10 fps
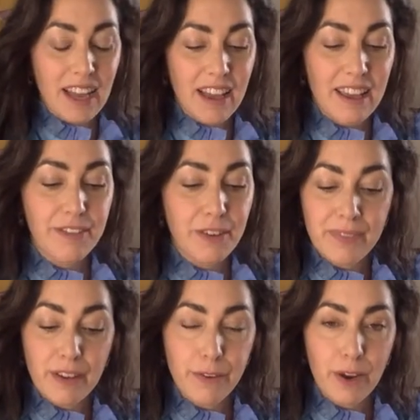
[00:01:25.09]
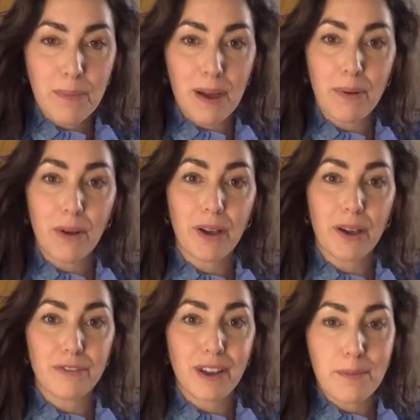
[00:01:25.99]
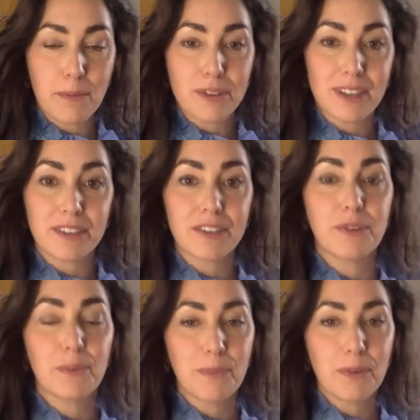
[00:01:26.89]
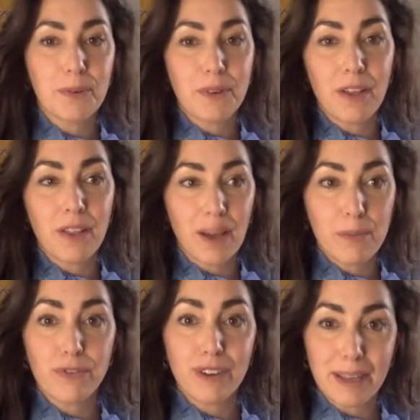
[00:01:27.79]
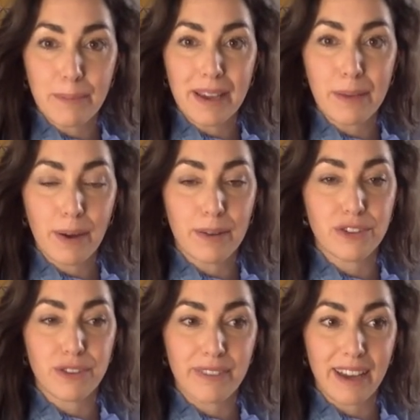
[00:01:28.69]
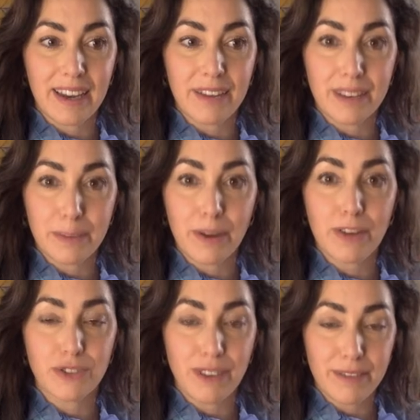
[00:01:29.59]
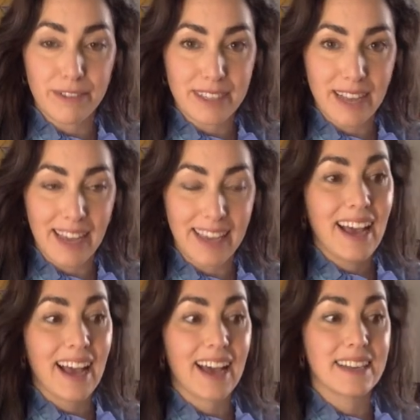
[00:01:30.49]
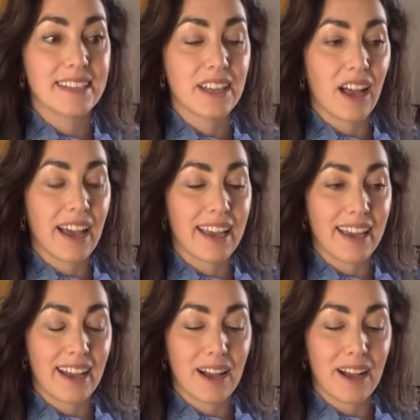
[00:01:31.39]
If you follow my blog over at Emma Mills London, you'll know that I'm a really big poetry fan. I read poetry every day, and I